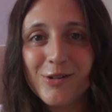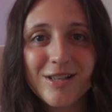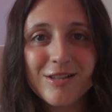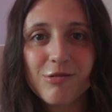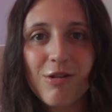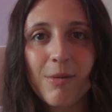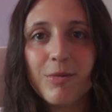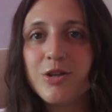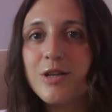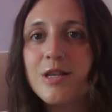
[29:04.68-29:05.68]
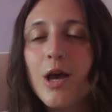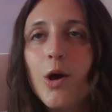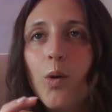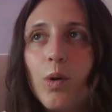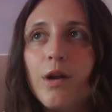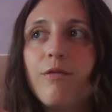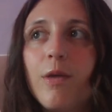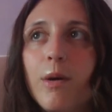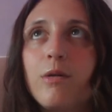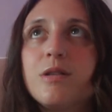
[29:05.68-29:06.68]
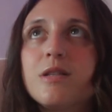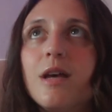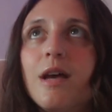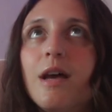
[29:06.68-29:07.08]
on Instagram, which is one of the most